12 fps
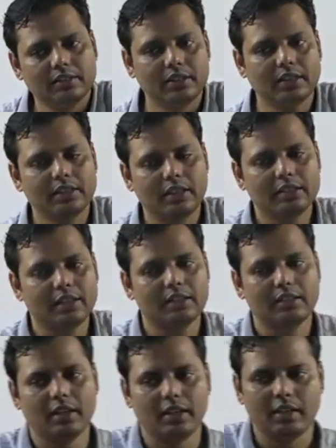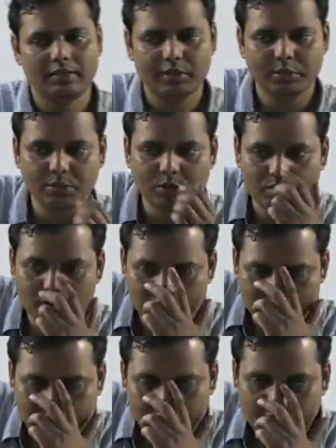Just listen a few more
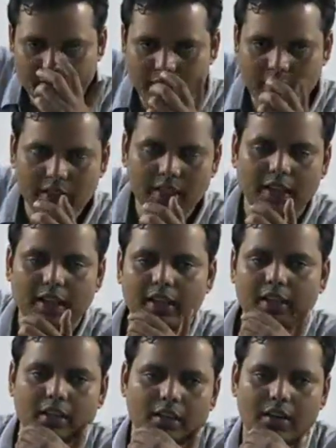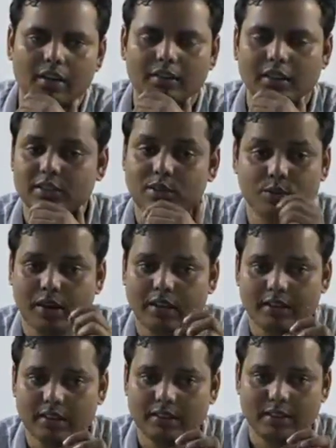words carefully. Just look
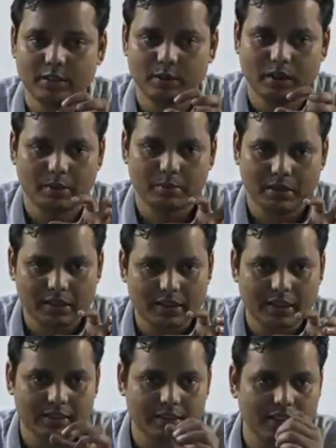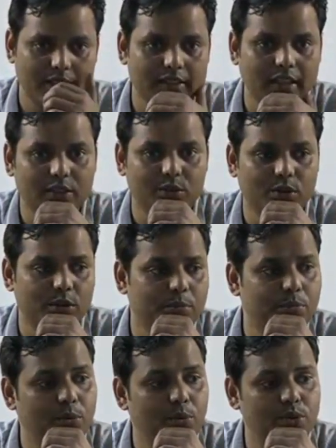at this, a particular sentence. I told you
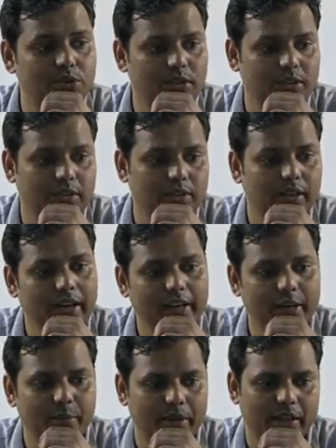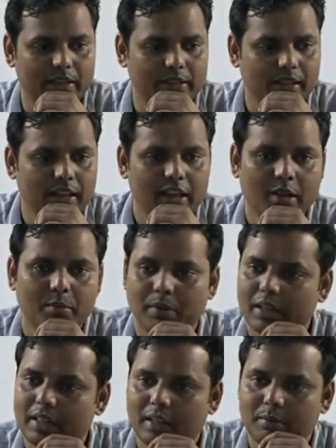post independence.
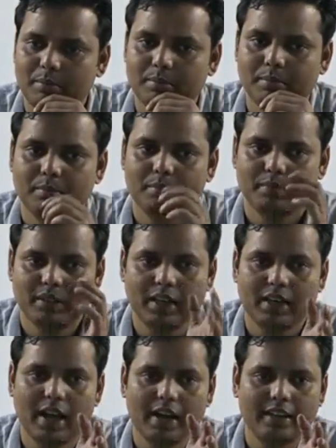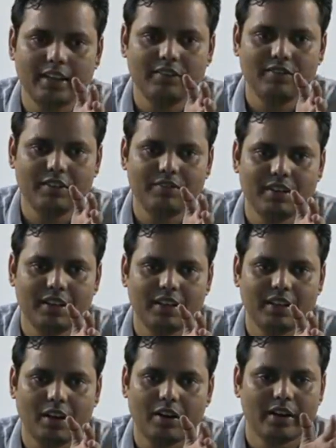Matlab till 1950,
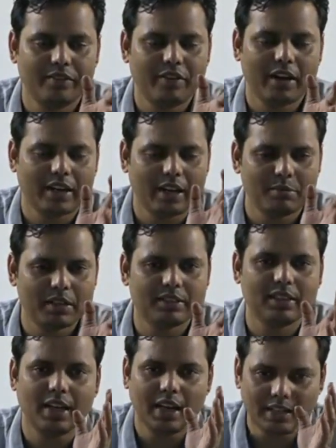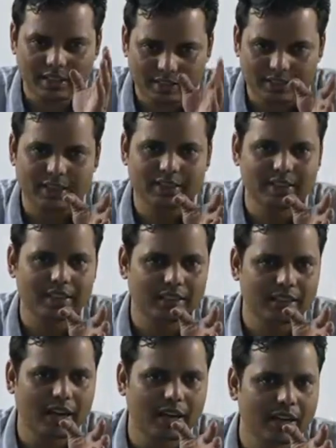or in fact I must say 1960,
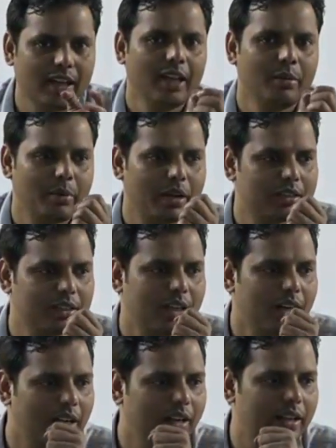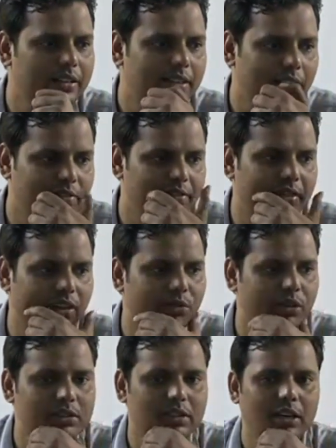right? Because the earliest effort
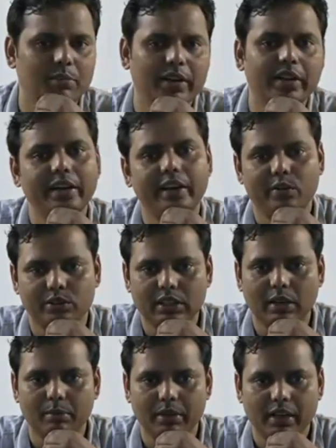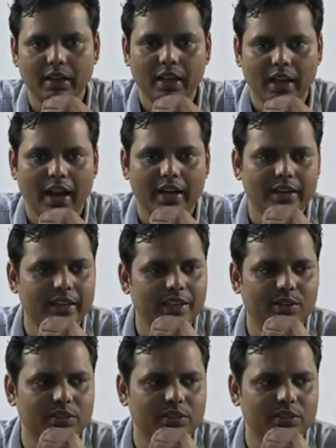was done by D.D. Kosambi, and D.D.